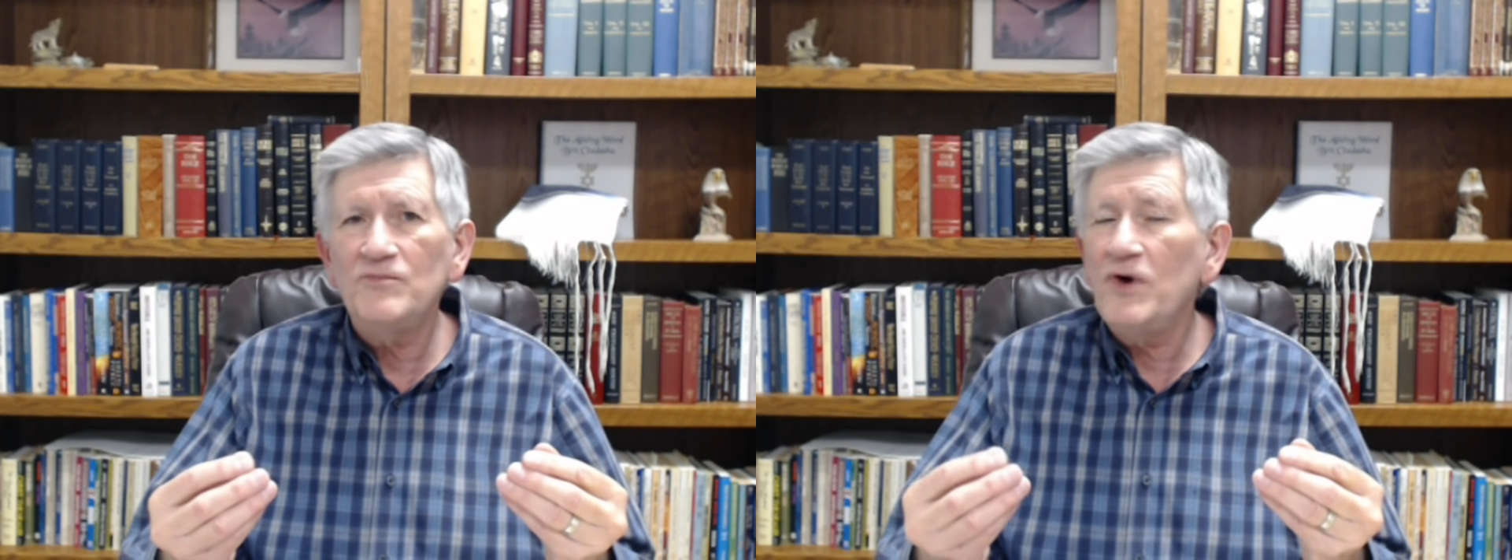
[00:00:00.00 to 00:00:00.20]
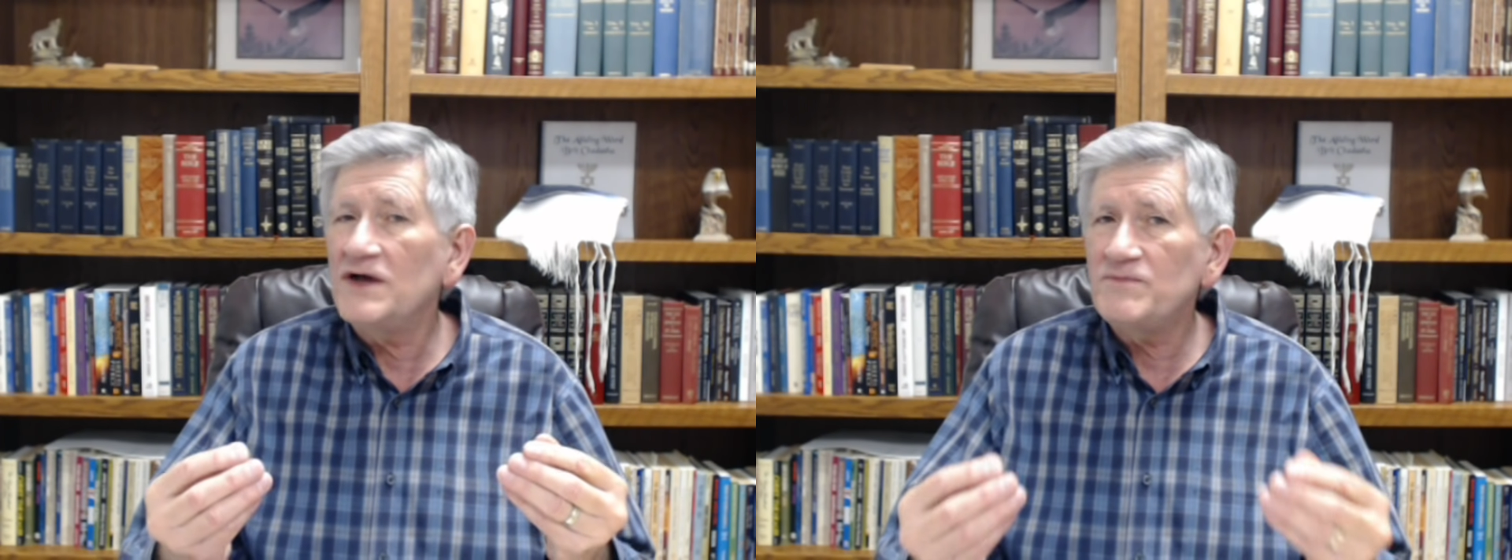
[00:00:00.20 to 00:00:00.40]

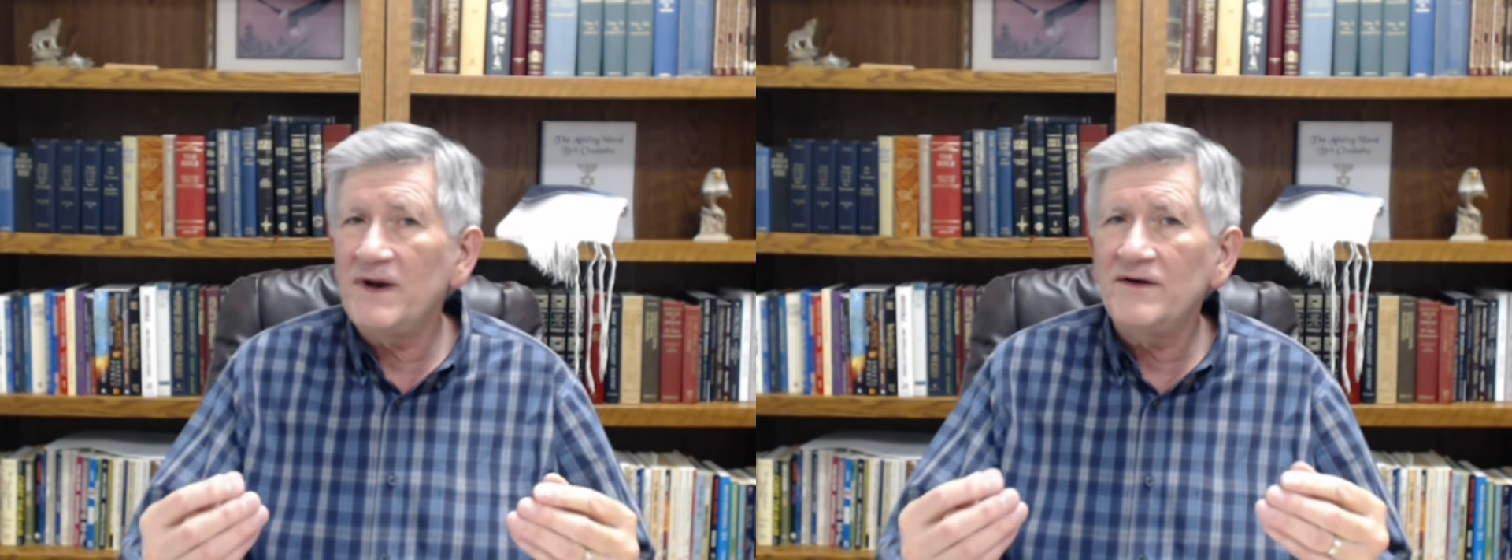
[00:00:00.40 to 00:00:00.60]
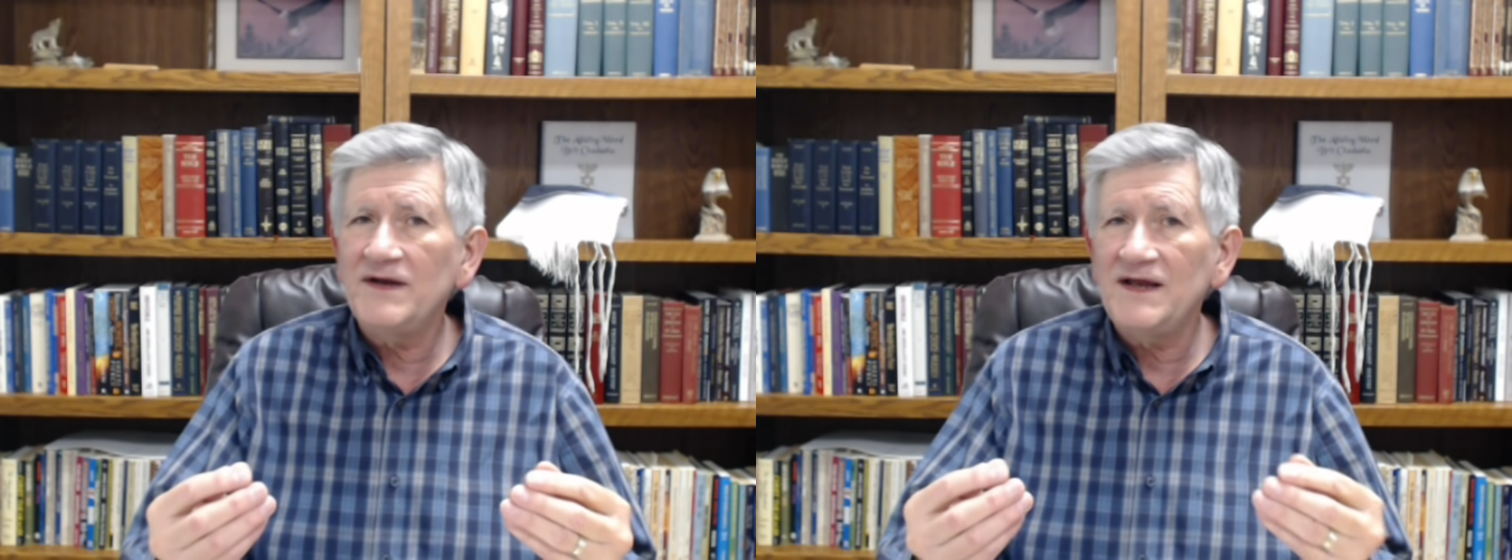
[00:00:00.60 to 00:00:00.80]

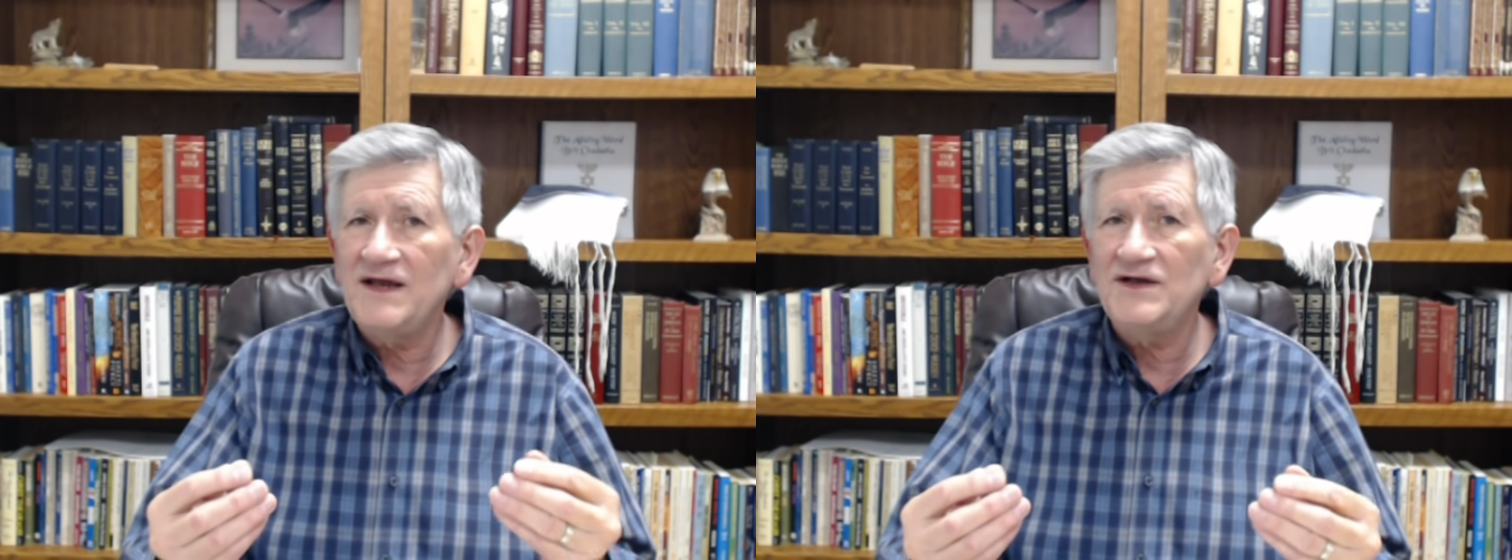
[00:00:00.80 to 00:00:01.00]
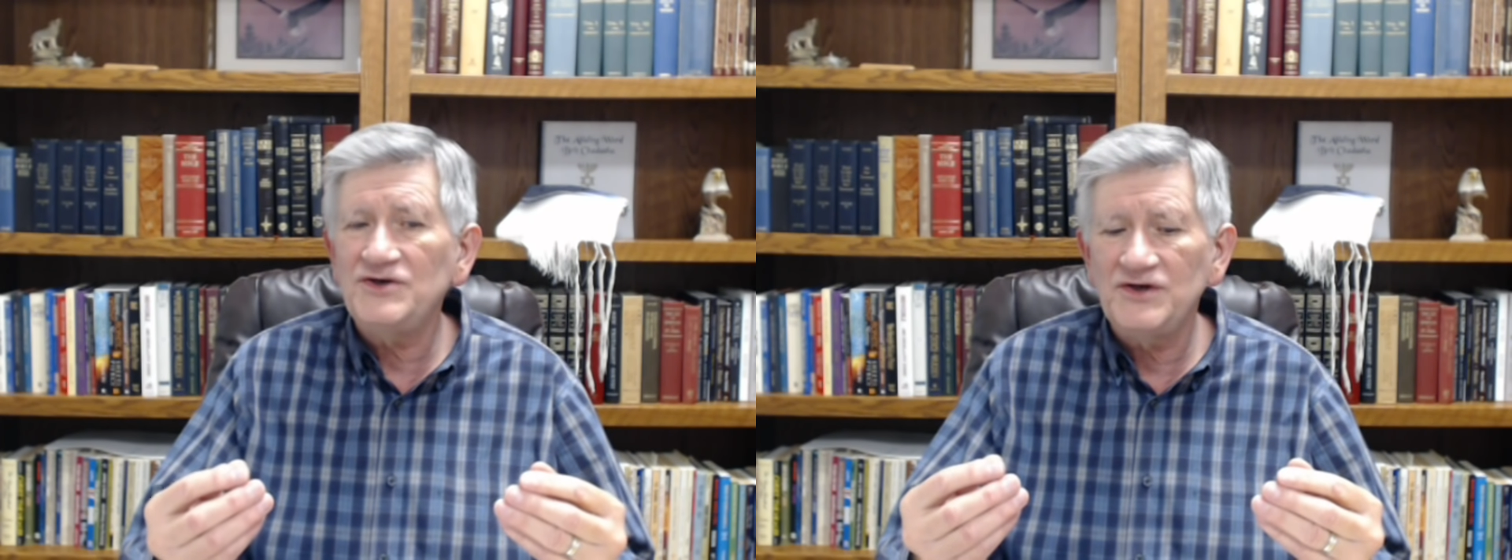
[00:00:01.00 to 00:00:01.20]
prosperity
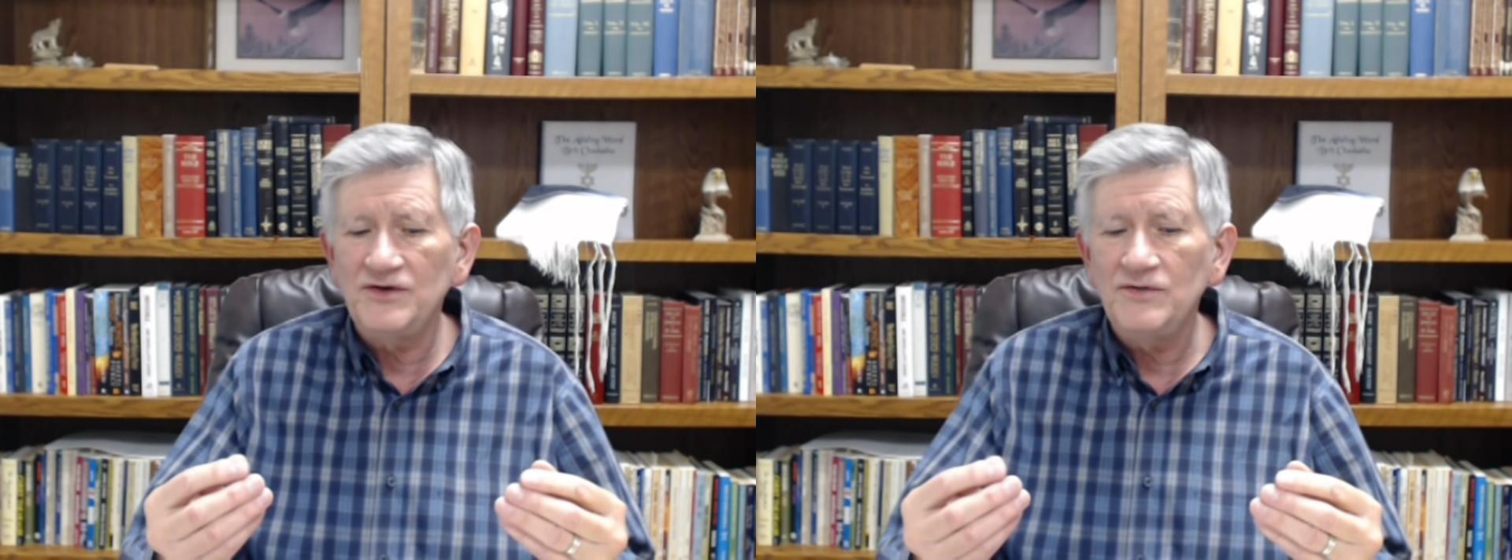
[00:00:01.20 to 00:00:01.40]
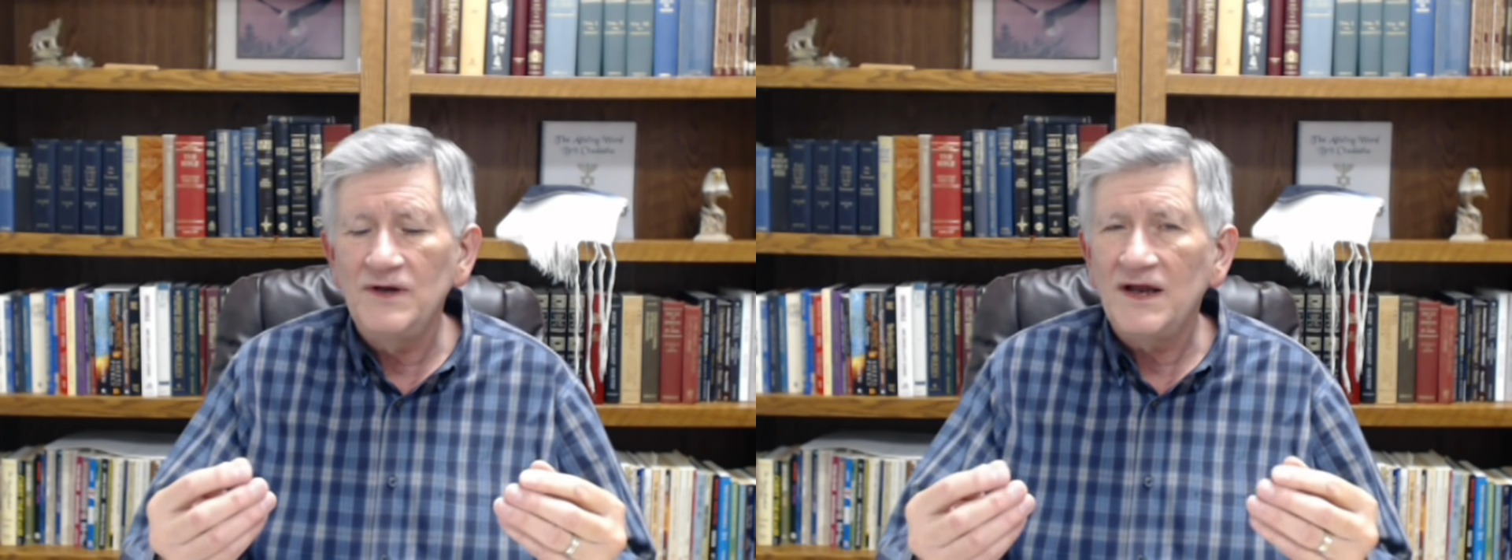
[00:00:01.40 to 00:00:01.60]
issue